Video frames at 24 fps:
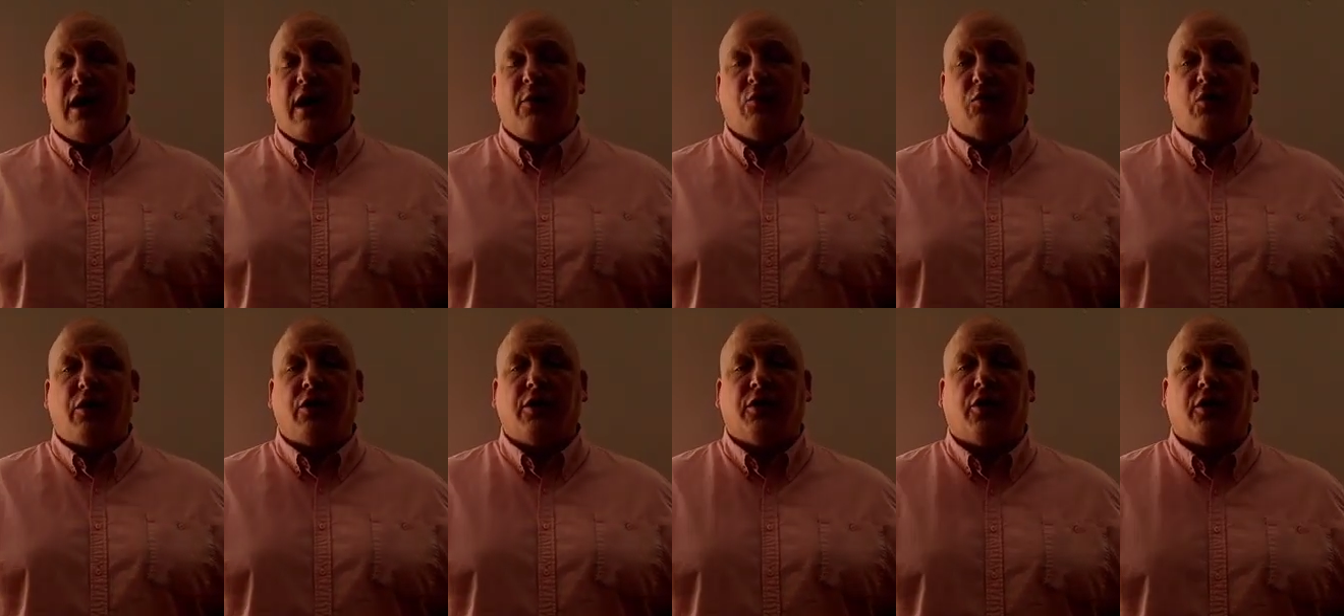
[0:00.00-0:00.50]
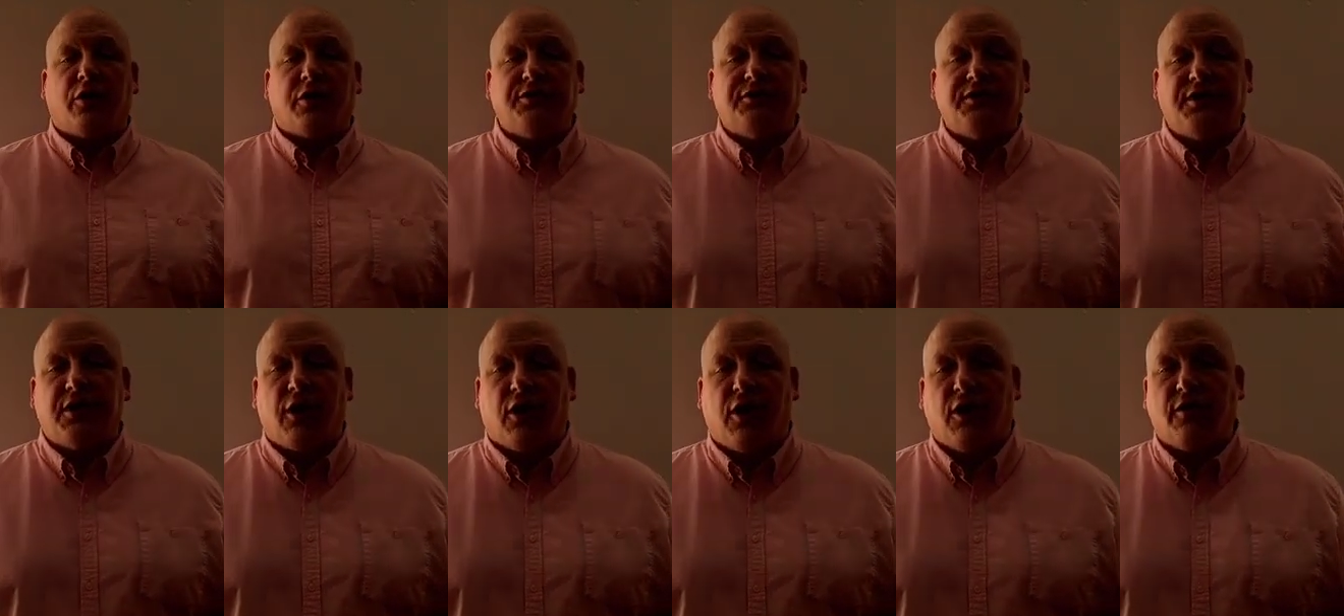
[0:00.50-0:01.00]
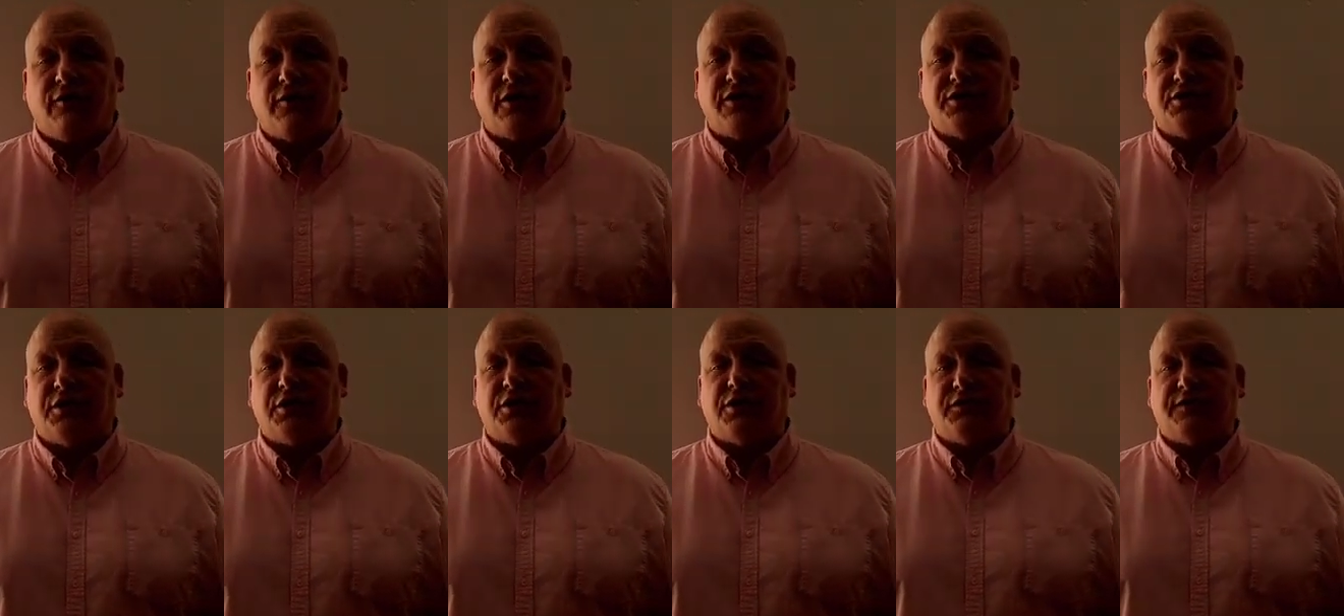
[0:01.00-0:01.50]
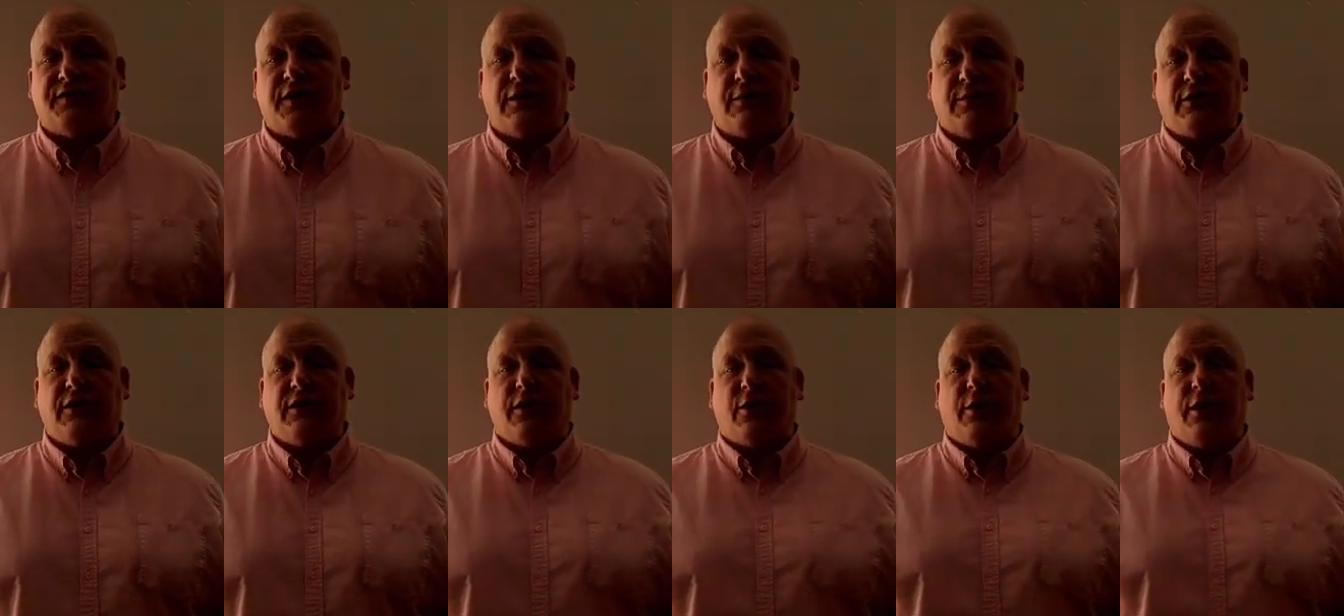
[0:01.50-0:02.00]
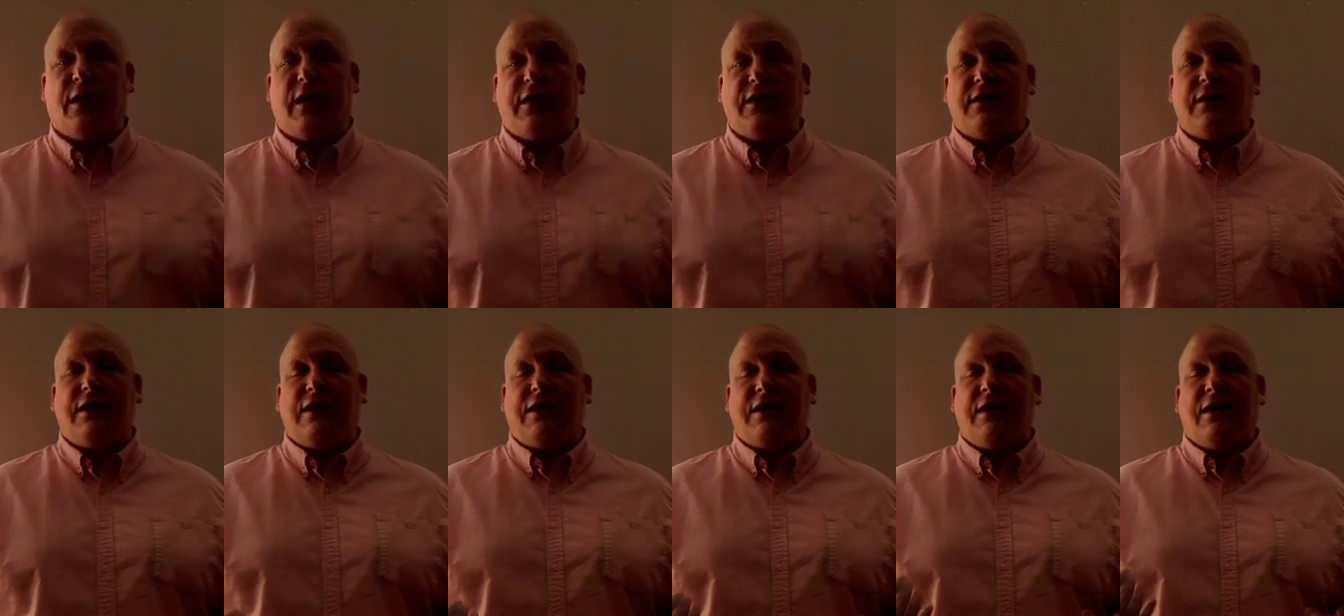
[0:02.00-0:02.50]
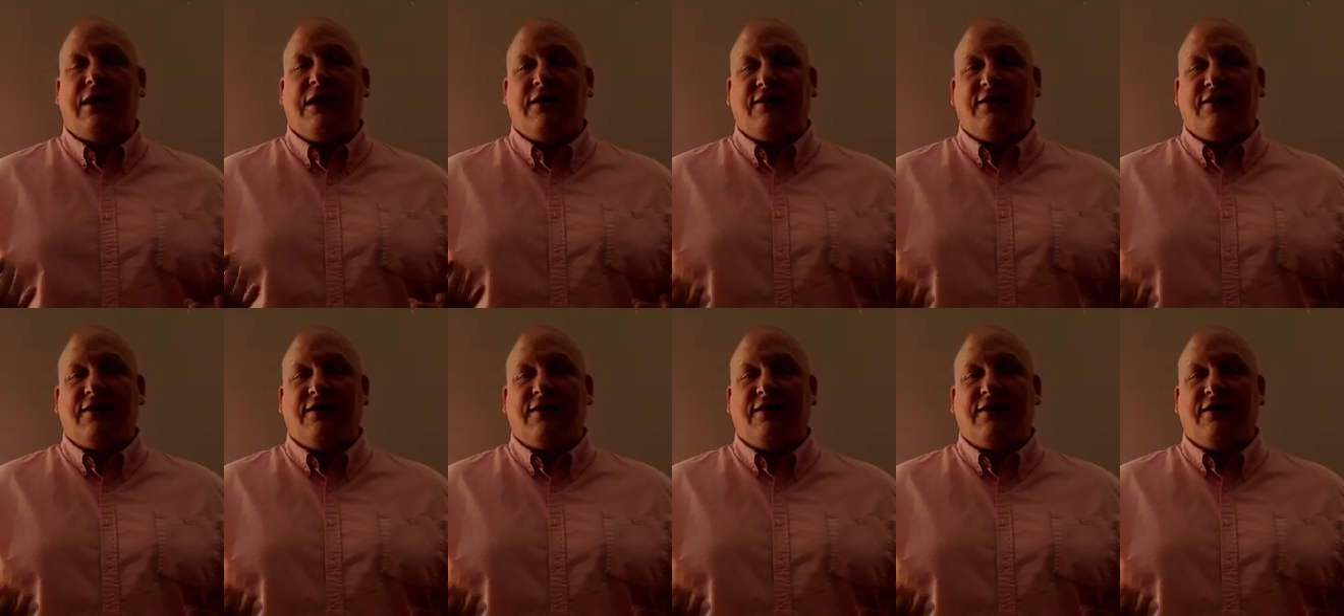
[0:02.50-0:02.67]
we're encouraging all of our church family to go ahead and